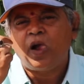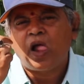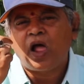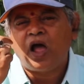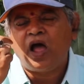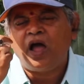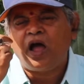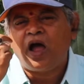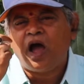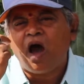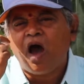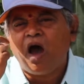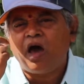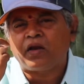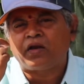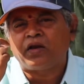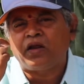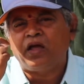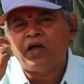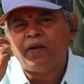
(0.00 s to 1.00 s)

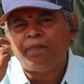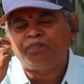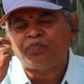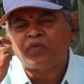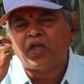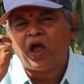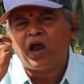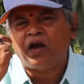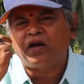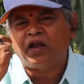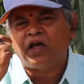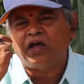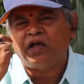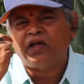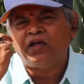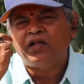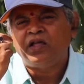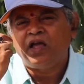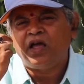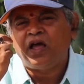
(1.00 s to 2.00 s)
and
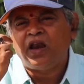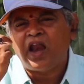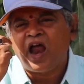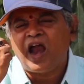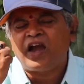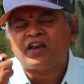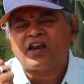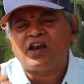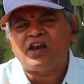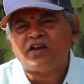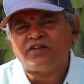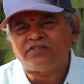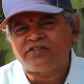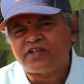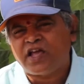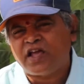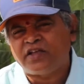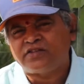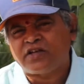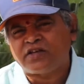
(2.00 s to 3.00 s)
lateral
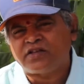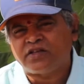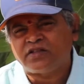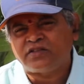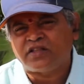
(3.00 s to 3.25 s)
incisor.